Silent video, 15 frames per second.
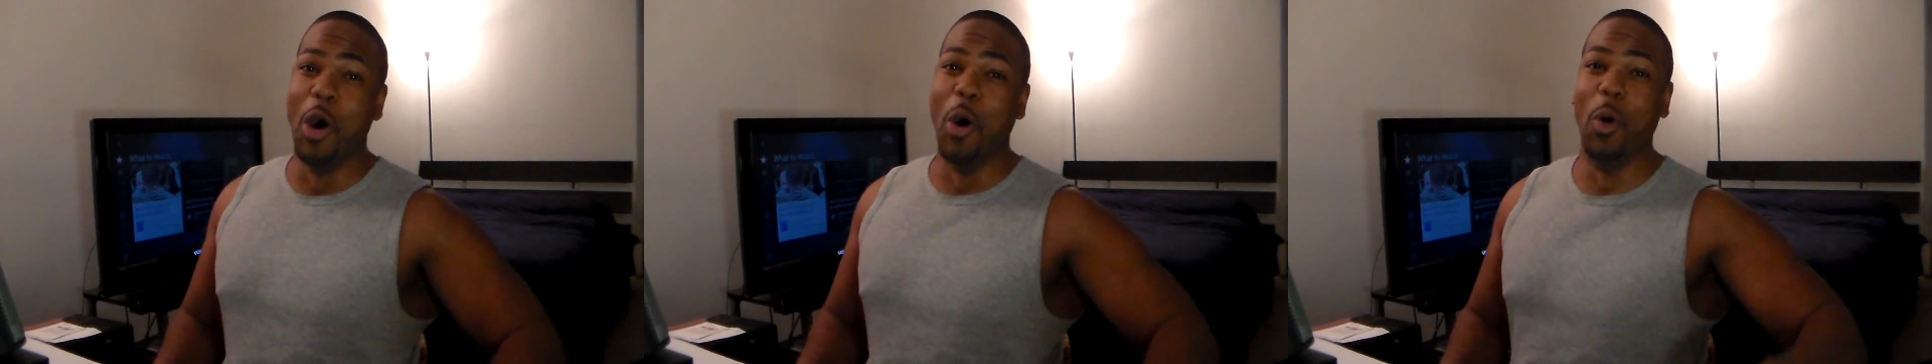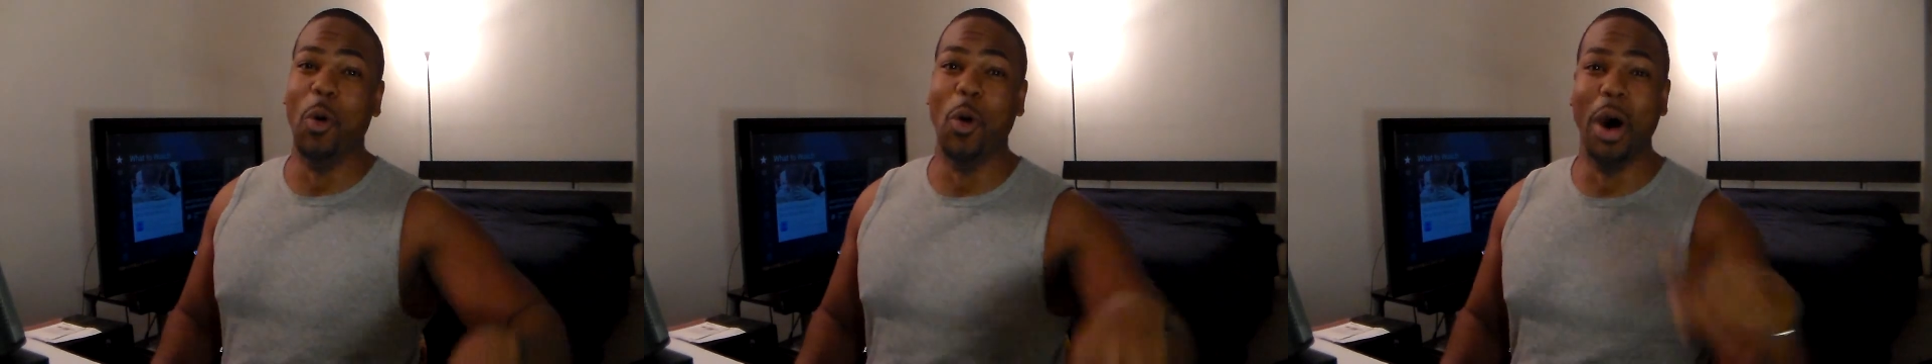
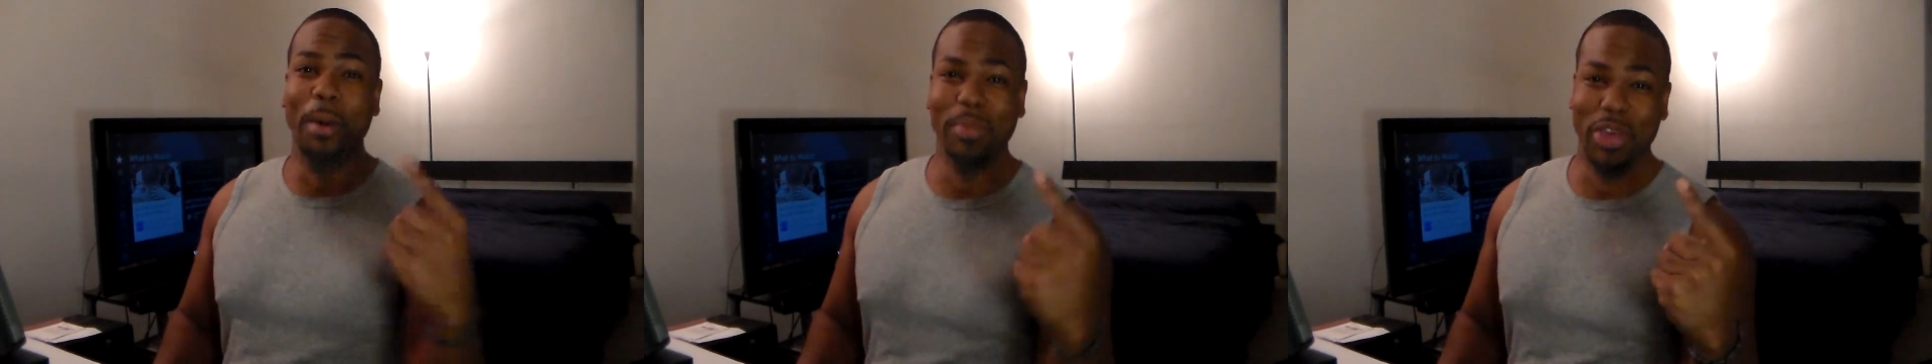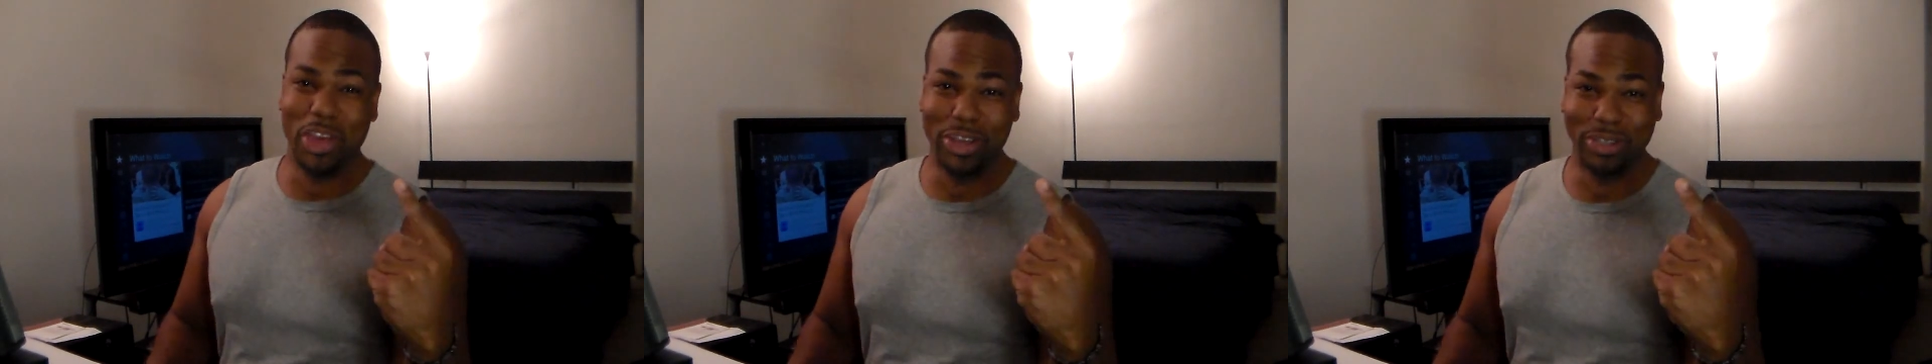
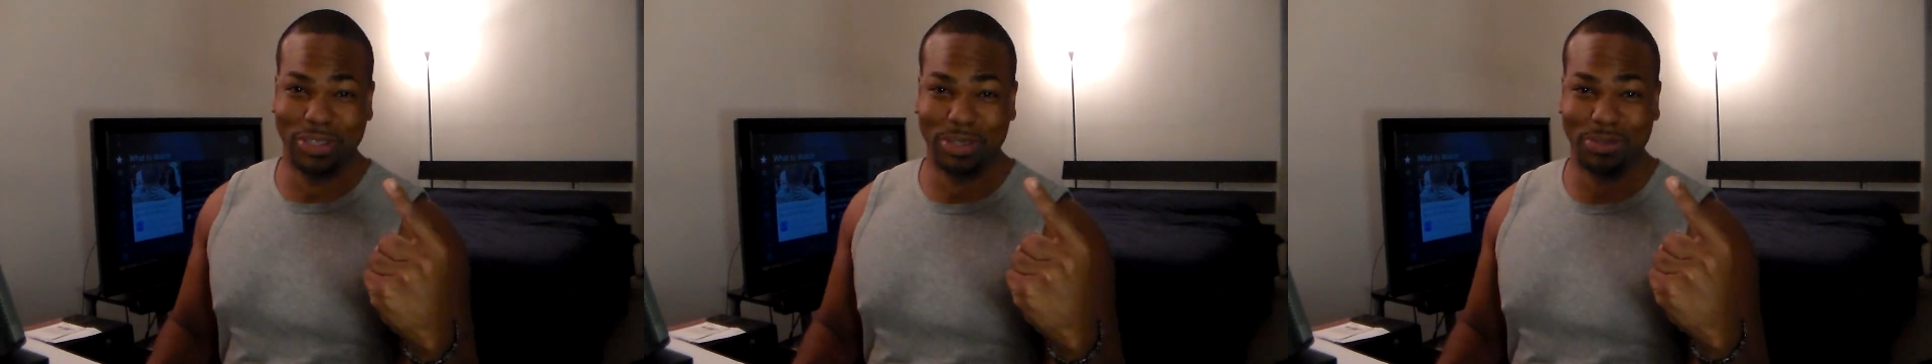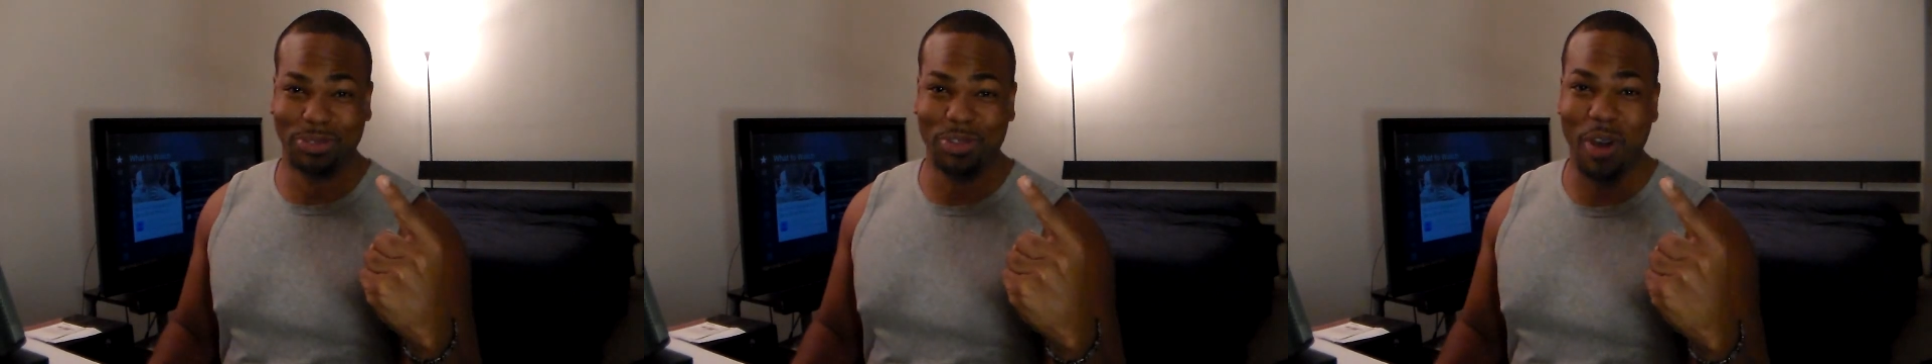One million
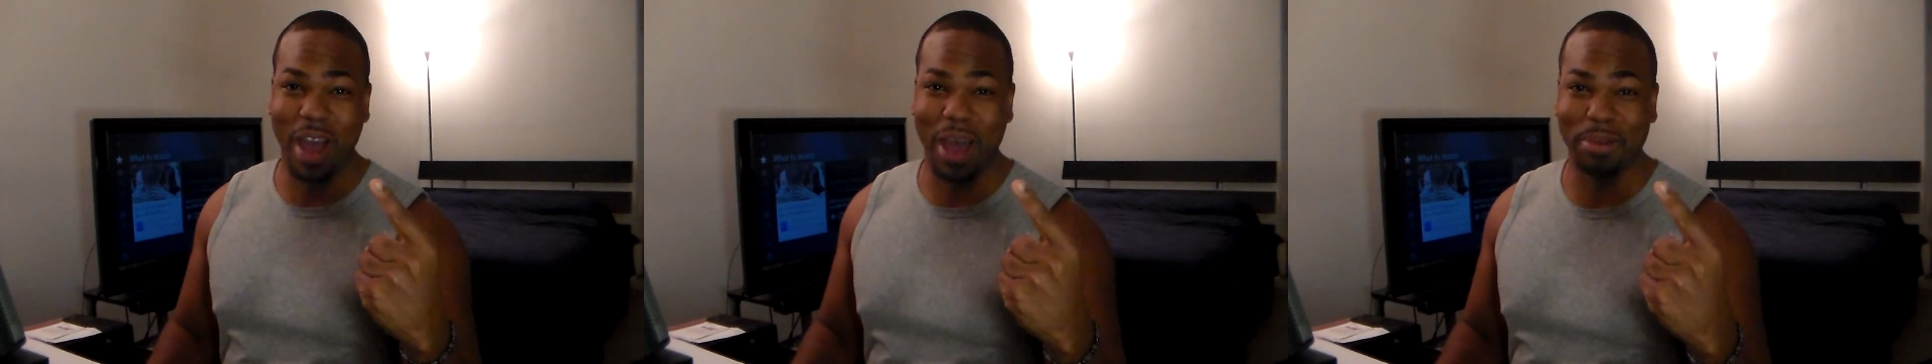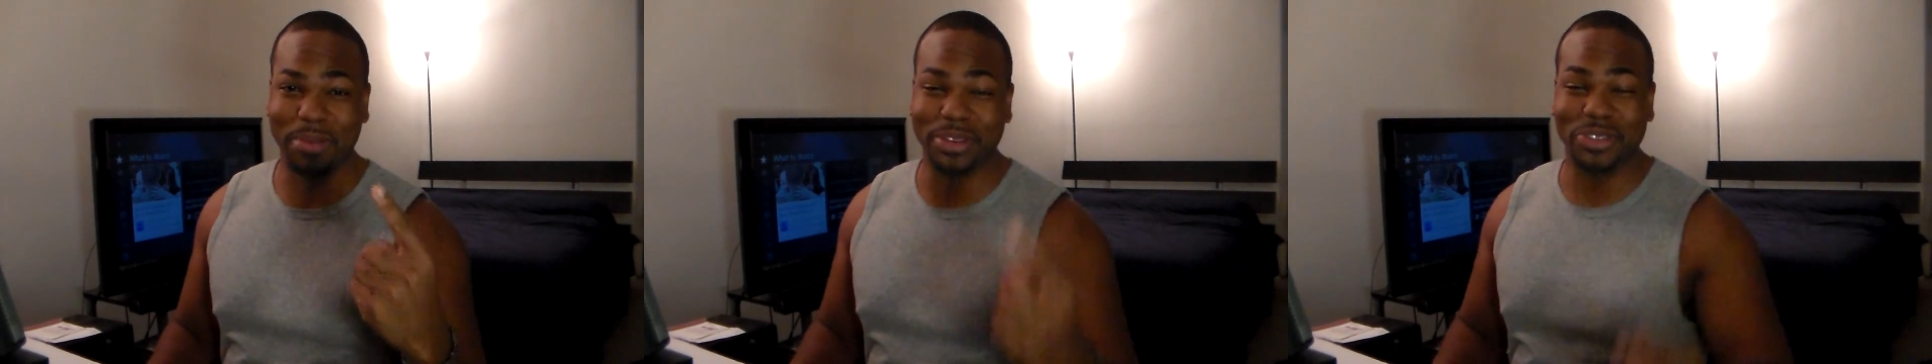
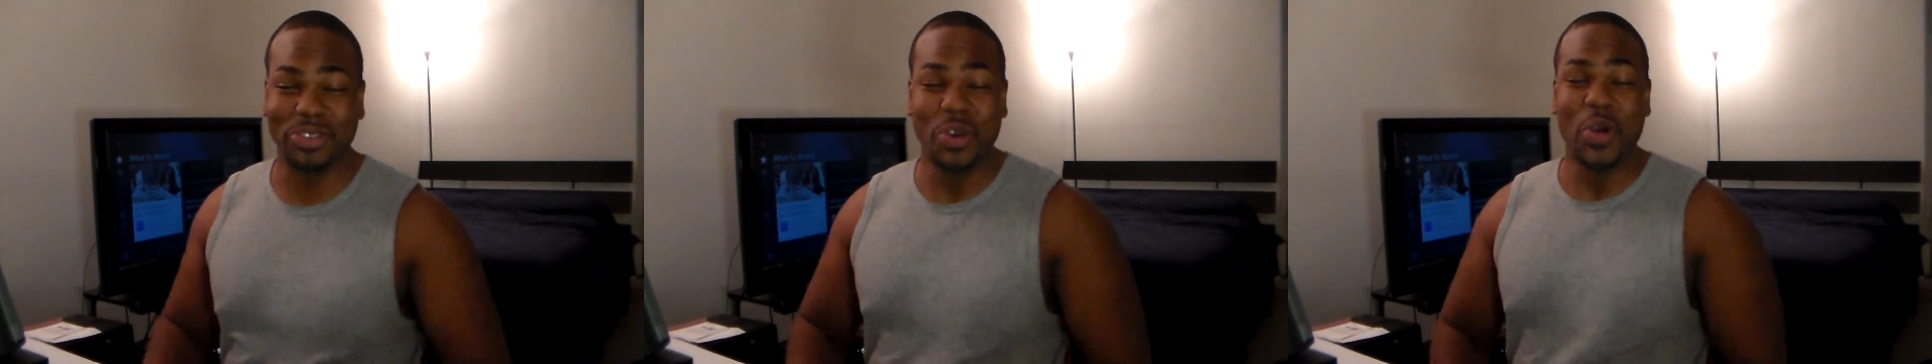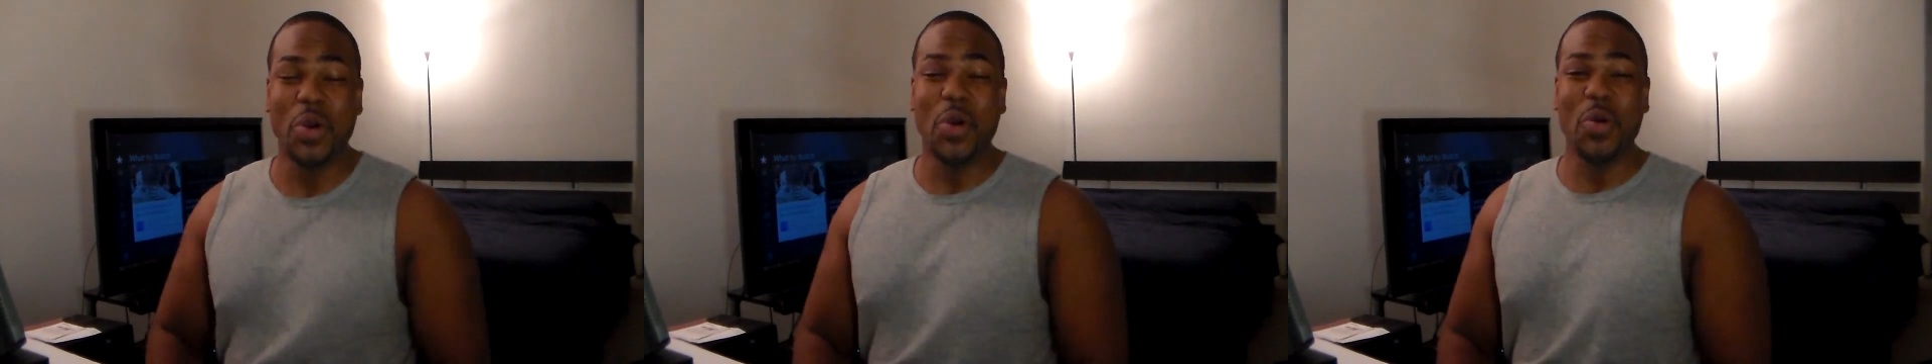subscribers.